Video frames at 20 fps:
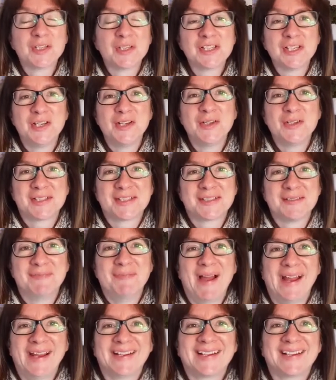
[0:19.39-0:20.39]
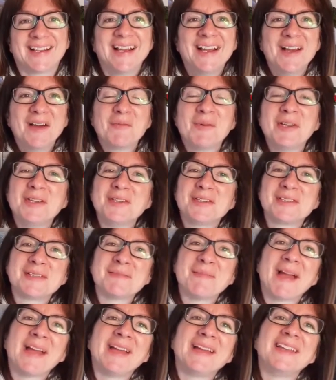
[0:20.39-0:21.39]
we used to
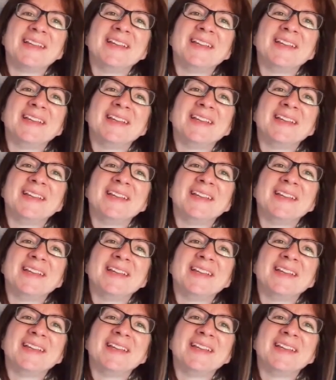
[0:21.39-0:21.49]
make